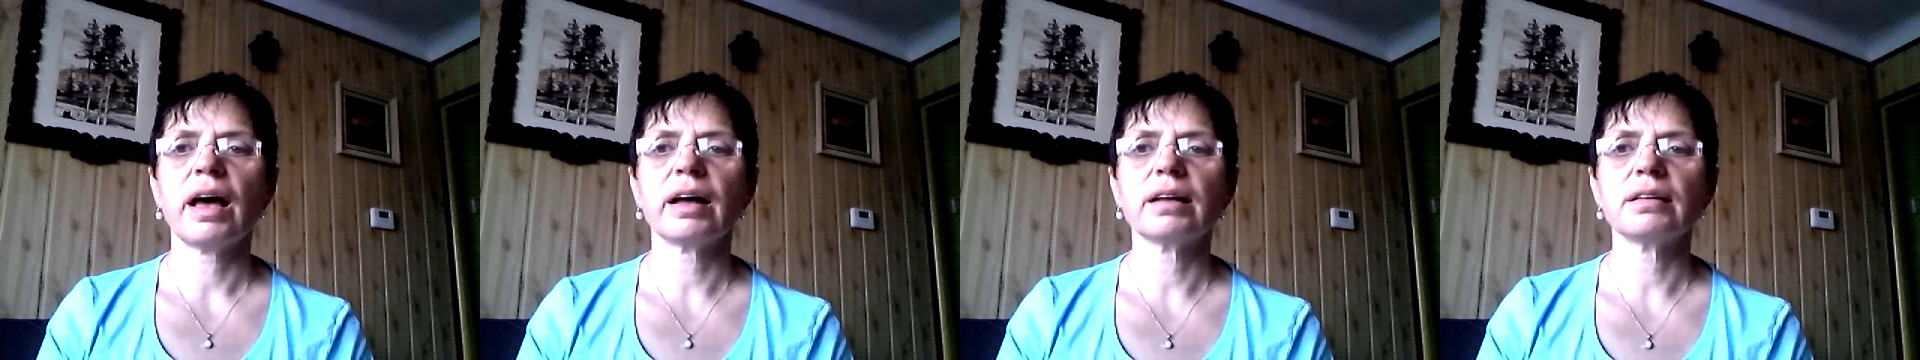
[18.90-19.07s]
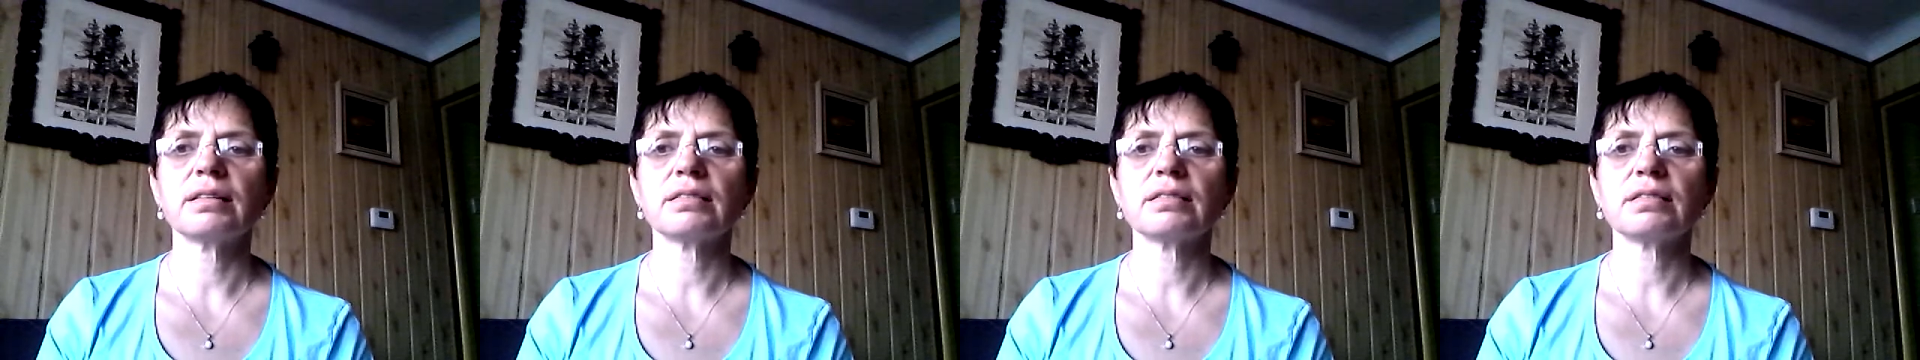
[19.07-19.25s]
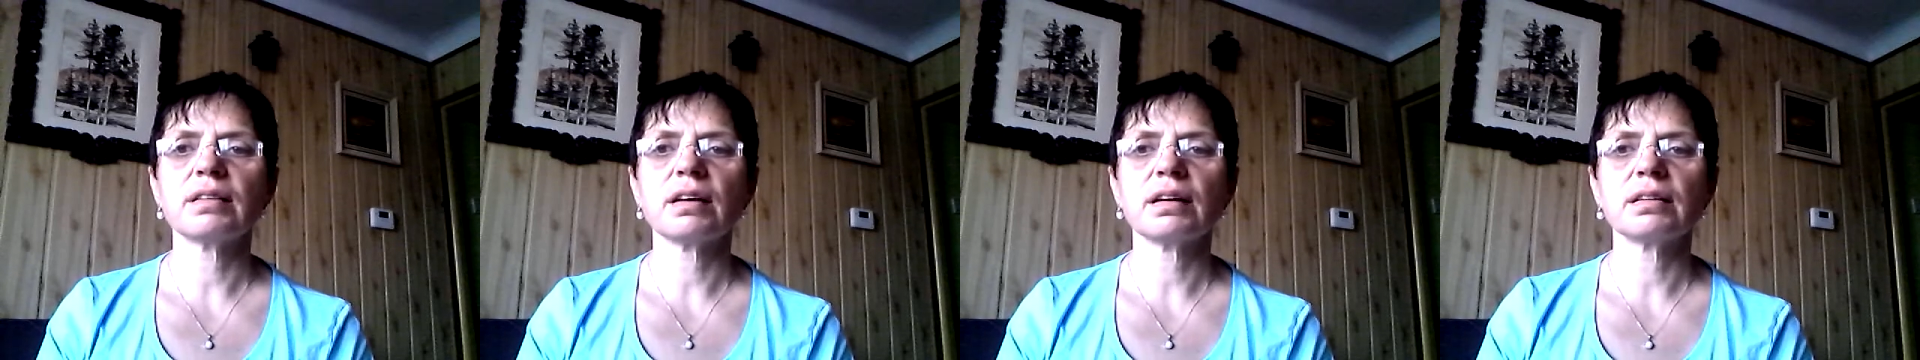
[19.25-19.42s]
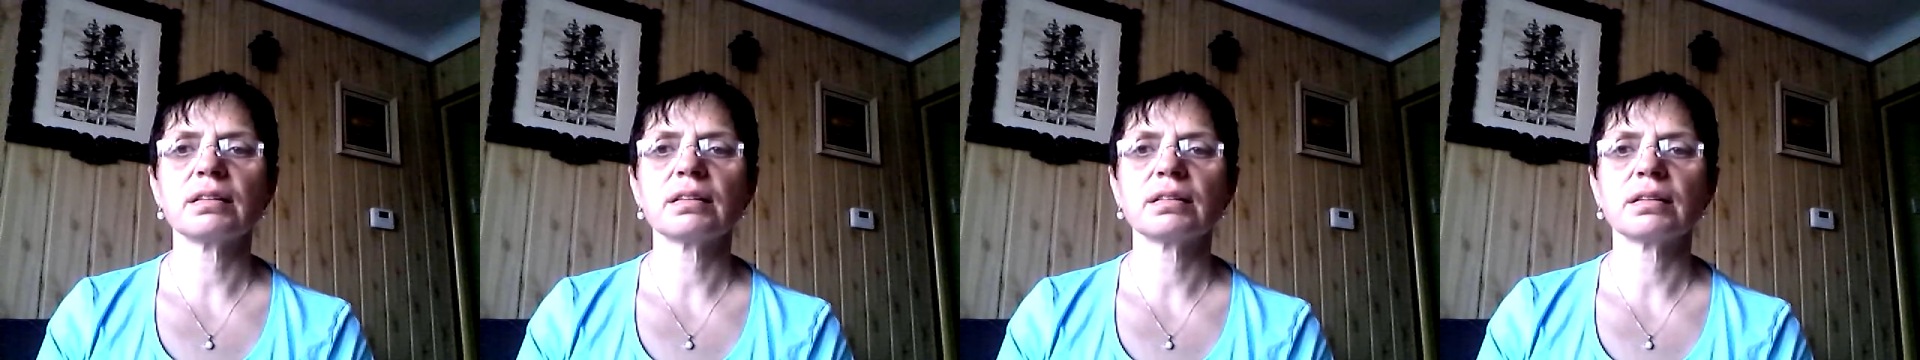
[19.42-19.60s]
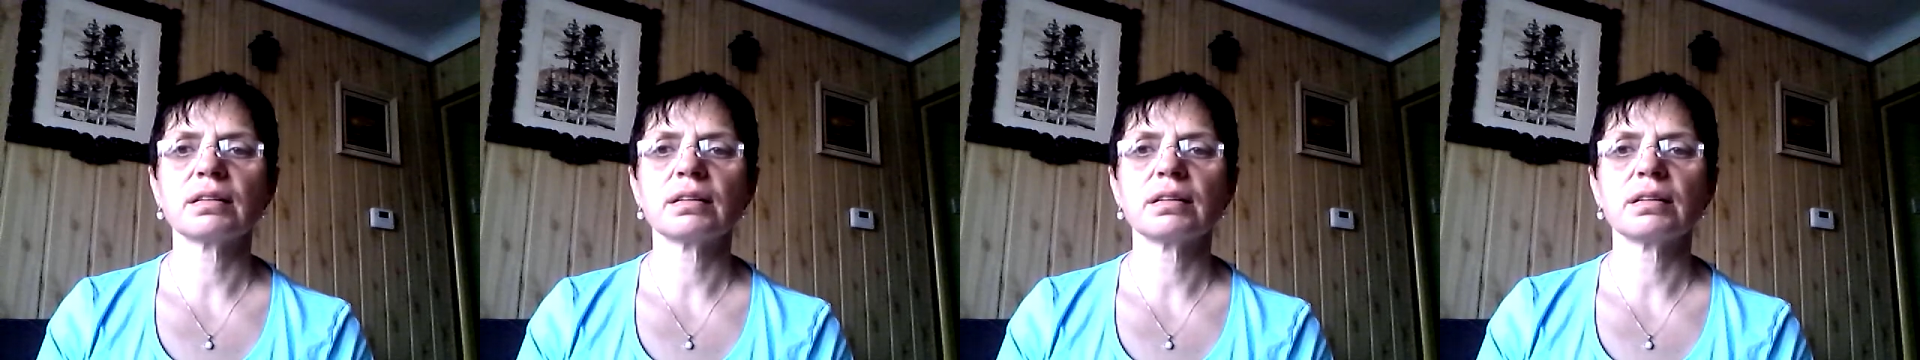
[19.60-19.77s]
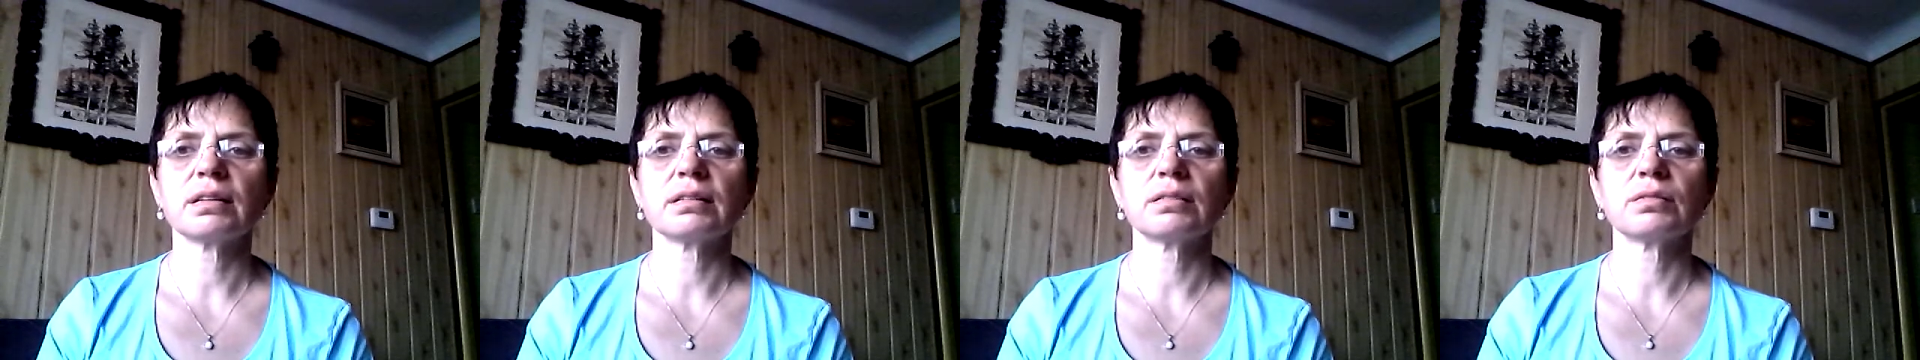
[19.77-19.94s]
and
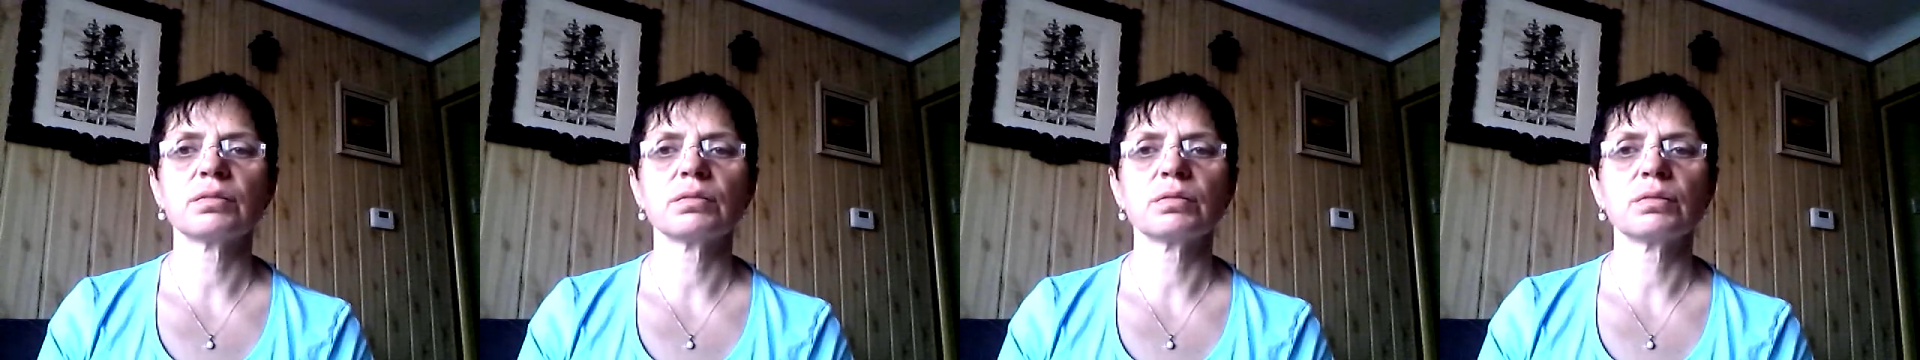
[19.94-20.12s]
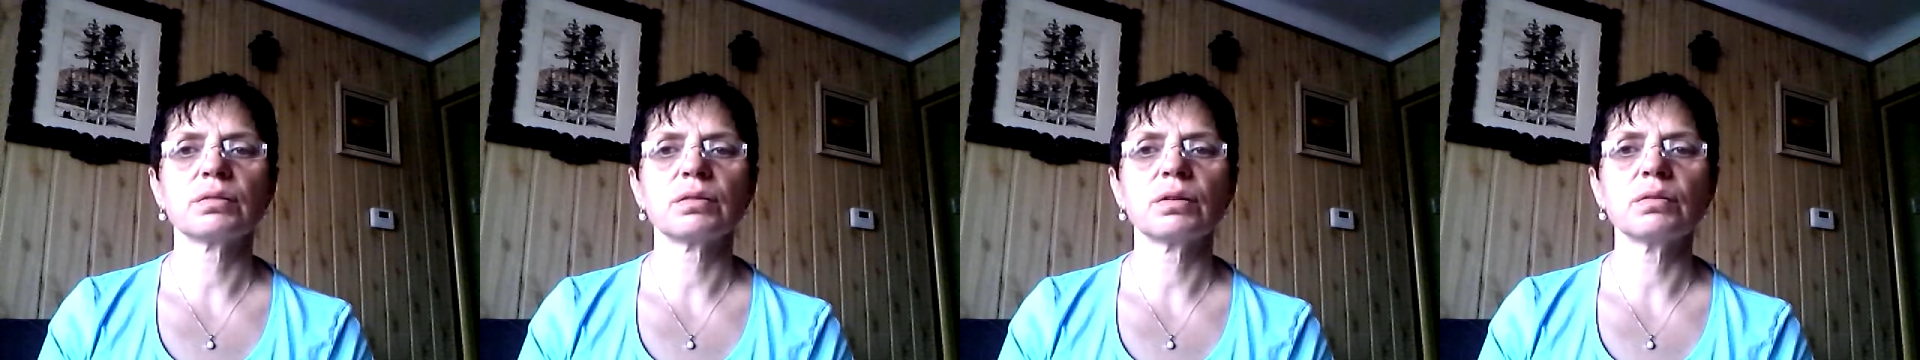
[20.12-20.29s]
secondly to